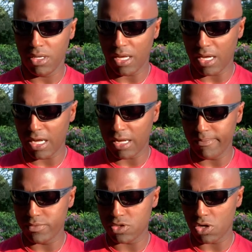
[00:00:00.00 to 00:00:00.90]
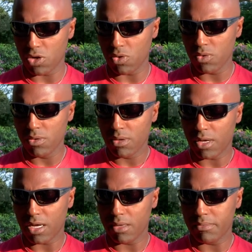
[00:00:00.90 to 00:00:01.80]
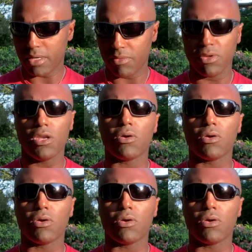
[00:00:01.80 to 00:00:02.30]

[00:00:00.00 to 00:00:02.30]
I really